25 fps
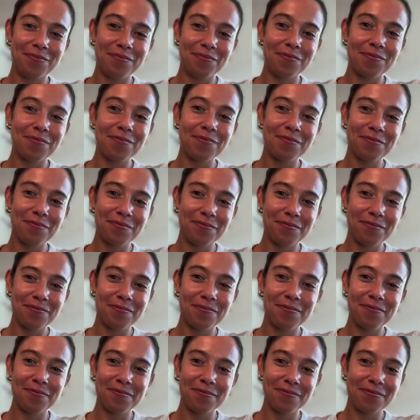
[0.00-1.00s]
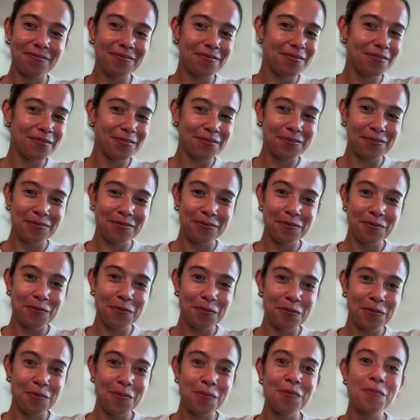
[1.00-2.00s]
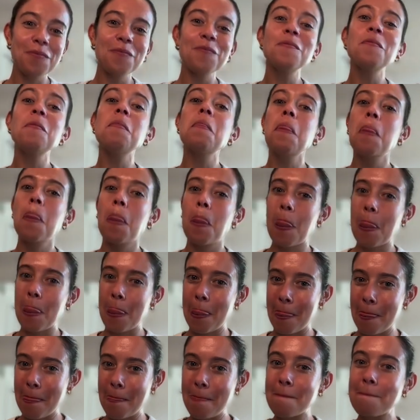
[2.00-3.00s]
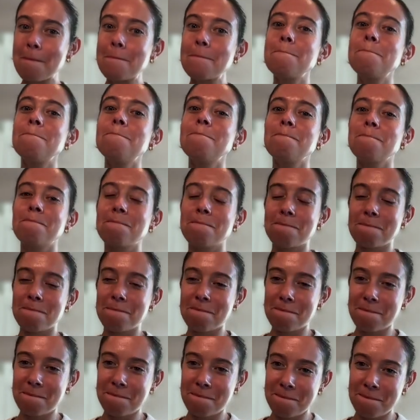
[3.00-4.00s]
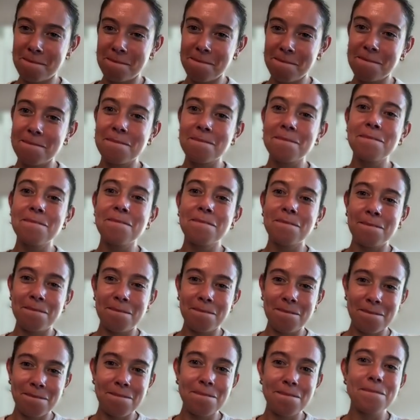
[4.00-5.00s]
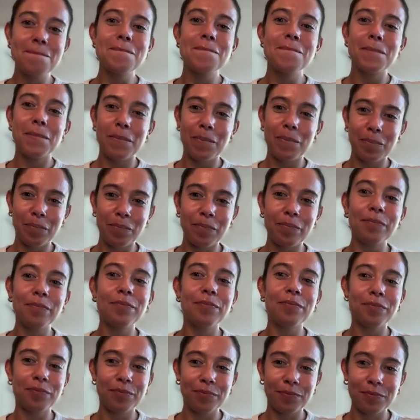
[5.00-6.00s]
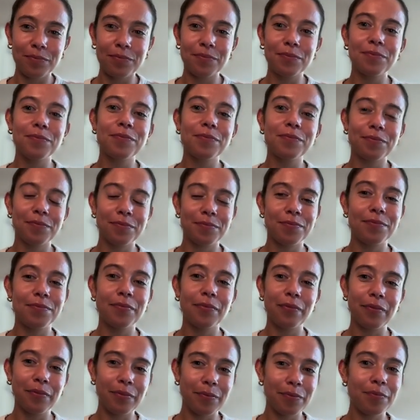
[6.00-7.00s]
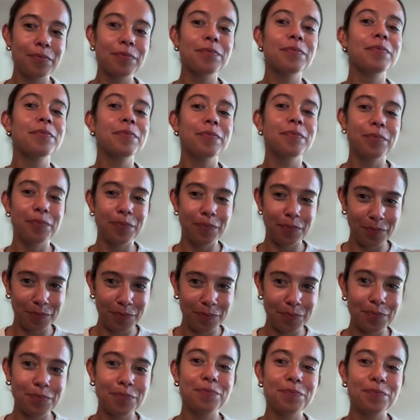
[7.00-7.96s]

No words are spoken by the person on screen.